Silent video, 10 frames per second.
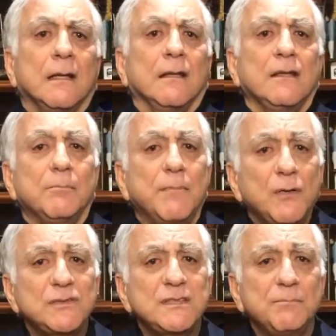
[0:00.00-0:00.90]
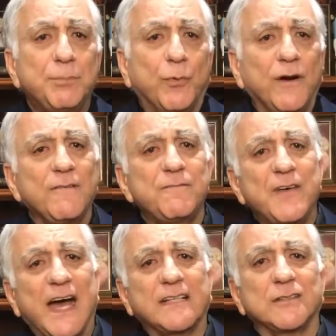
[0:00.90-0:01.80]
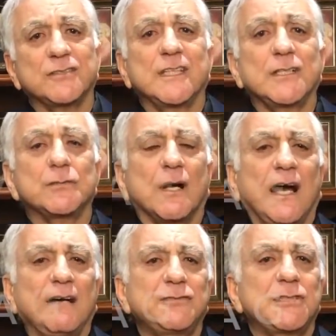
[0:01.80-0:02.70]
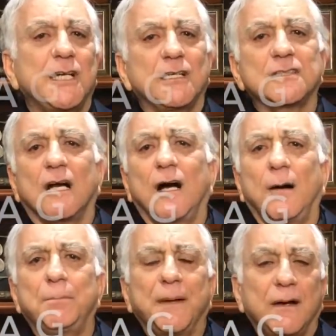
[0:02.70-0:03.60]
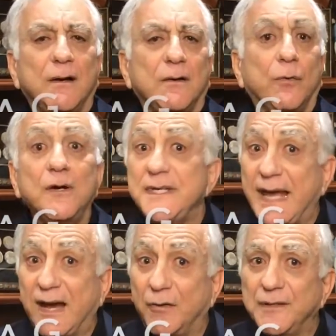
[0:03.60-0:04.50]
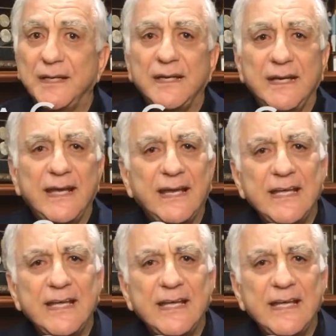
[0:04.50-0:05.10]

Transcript: The most important factors that drive shares up or down in any